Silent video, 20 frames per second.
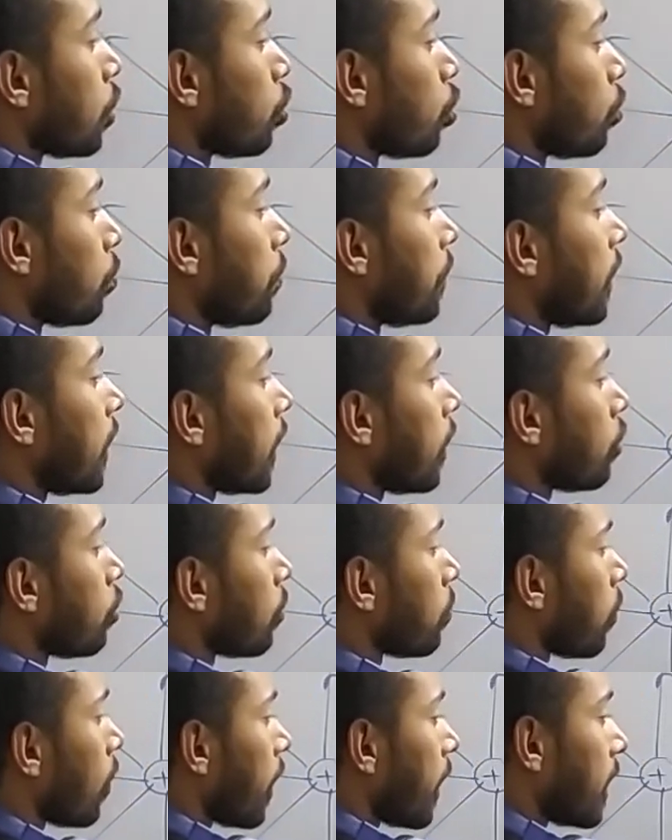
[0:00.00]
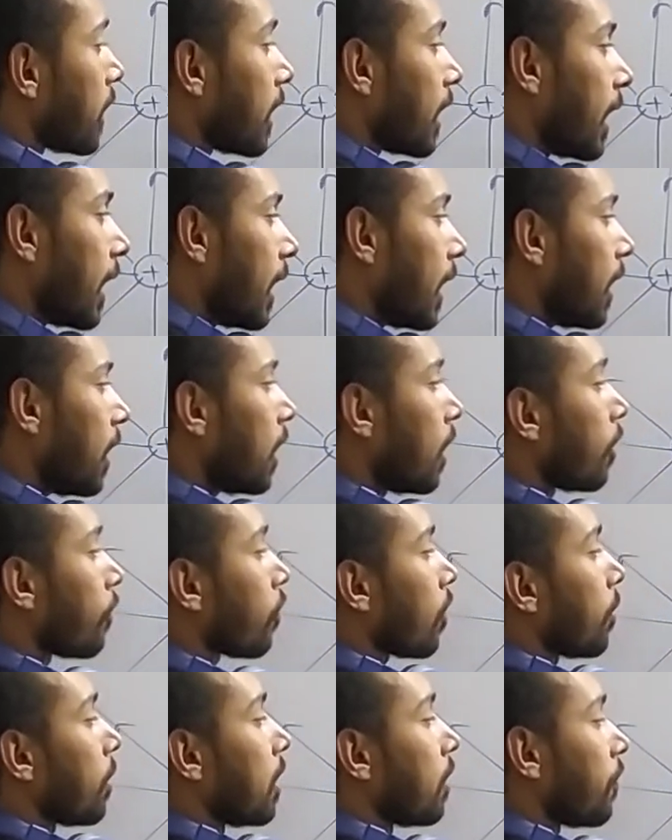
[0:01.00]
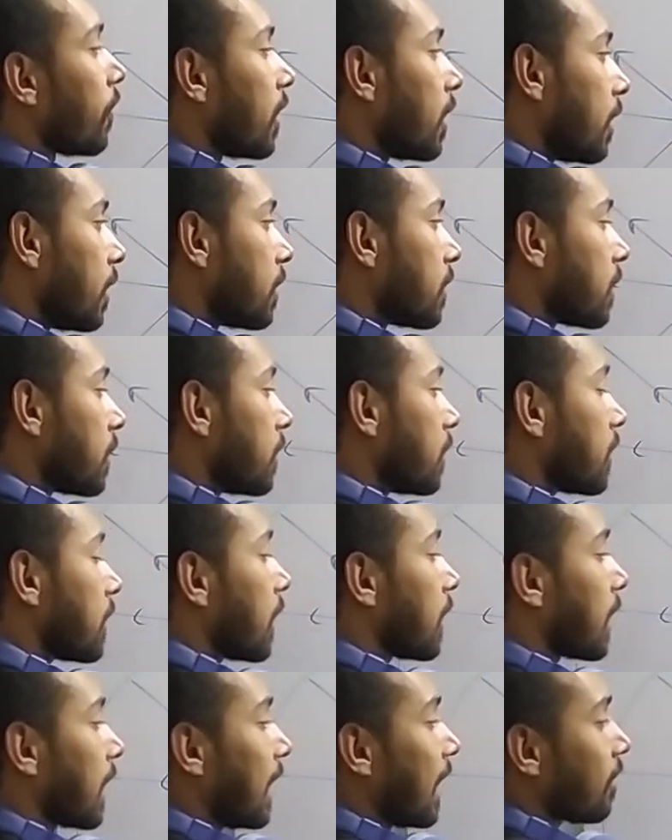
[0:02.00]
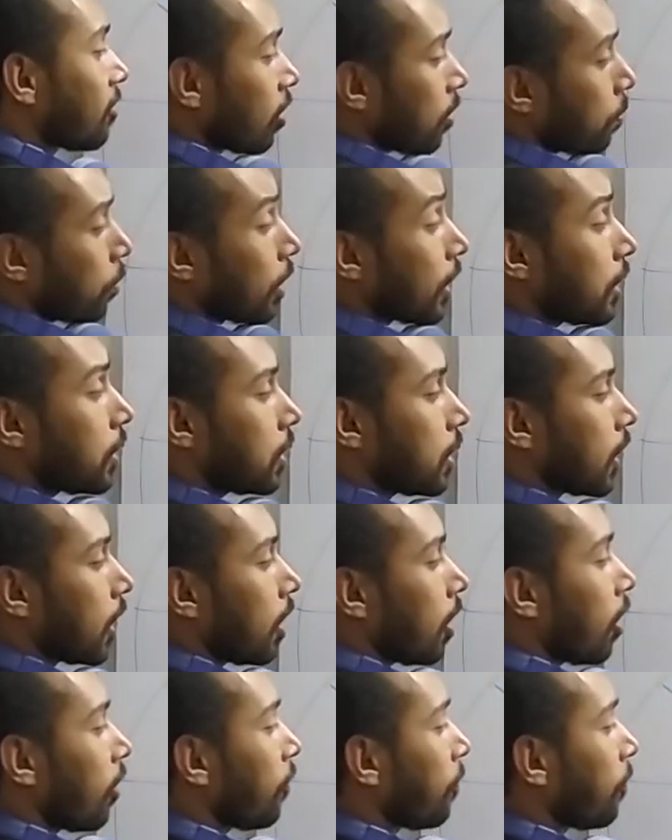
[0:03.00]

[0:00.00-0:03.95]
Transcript: to bring into point A from infinite distance, and the electric potential